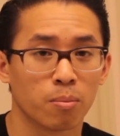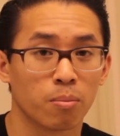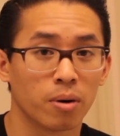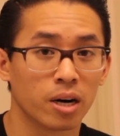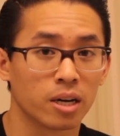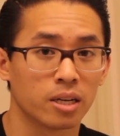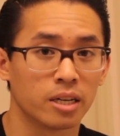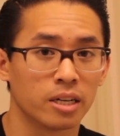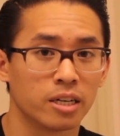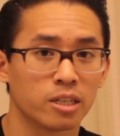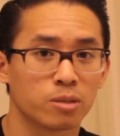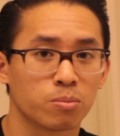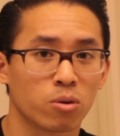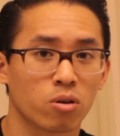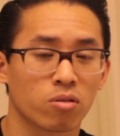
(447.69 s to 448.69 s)
but it
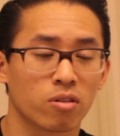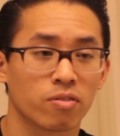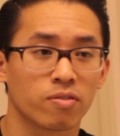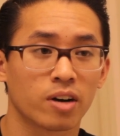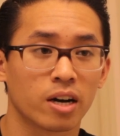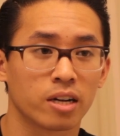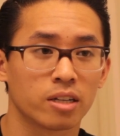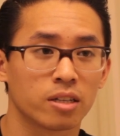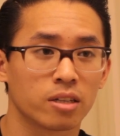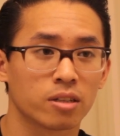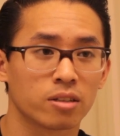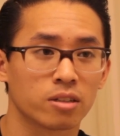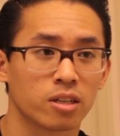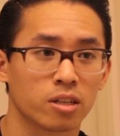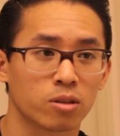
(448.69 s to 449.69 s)
is more refined
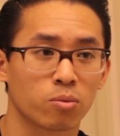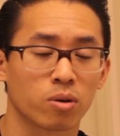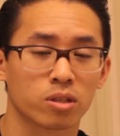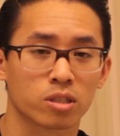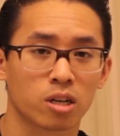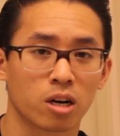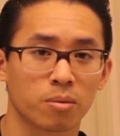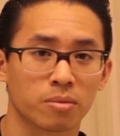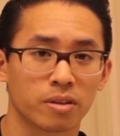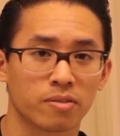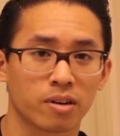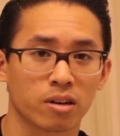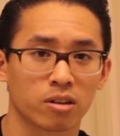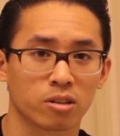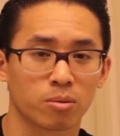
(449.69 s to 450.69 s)
than the ones commonly
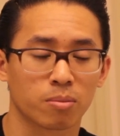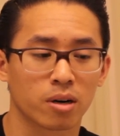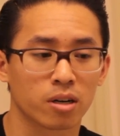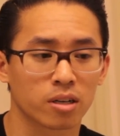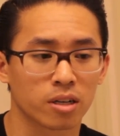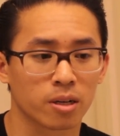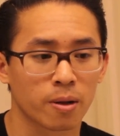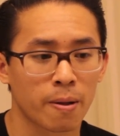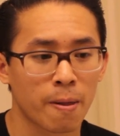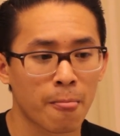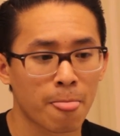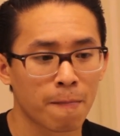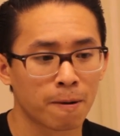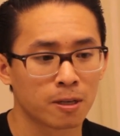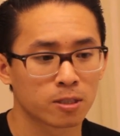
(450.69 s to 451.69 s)
found on the market.
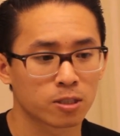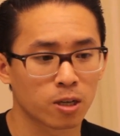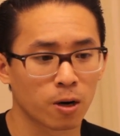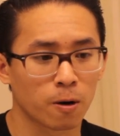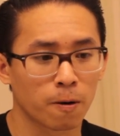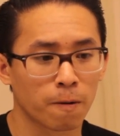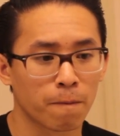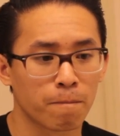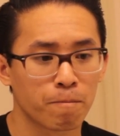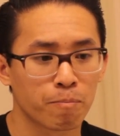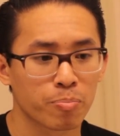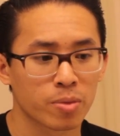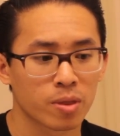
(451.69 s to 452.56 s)
So,